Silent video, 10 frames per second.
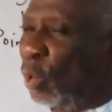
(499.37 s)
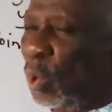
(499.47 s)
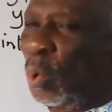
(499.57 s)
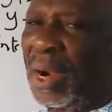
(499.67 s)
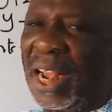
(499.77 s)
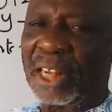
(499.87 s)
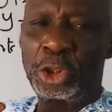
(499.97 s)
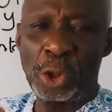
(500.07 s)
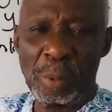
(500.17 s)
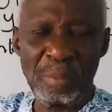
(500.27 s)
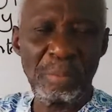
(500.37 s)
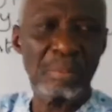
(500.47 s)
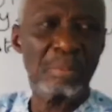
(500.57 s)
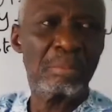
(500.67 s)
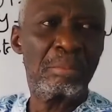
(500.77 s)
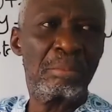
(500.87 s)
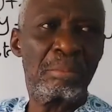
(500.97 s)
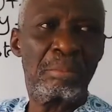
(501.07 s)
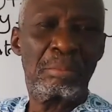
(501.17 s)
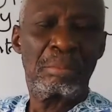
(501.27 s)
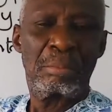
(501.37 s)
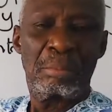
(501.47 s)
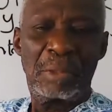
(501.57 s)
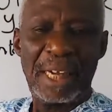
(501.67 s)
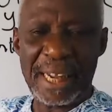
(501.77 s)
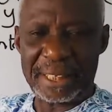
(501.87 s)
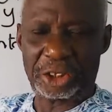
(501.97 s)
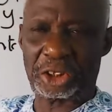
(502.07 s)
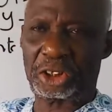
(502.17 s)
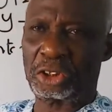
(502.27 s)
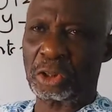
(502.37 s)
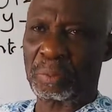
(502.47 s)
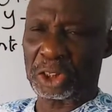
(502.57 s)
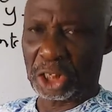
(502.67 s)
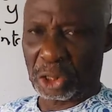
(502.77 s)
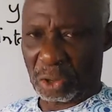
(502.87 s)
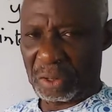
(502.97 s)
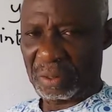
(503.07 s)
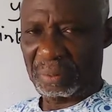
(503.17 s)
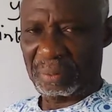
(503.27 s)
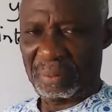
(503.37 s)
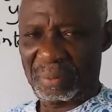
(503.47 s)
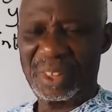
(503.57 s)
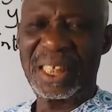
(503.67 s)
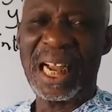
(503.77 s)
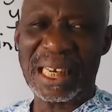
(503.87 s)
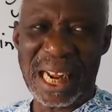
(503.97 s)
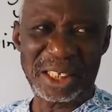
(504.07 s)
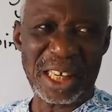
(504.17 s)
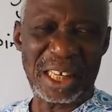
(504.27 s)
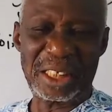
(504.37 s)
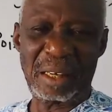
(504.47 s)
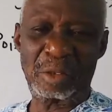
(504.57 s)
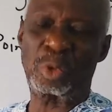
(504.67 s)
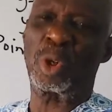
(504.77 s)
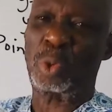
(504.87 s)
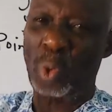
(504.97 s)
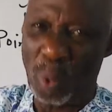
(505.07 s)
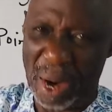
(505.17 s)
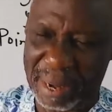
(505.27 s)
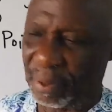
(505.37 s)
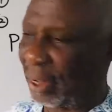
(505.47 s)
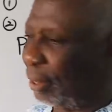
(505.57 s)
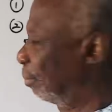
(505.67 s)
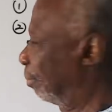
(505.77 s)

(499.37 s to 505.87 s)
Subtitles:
we will assume x to be 0 and ask ourselves what will y be.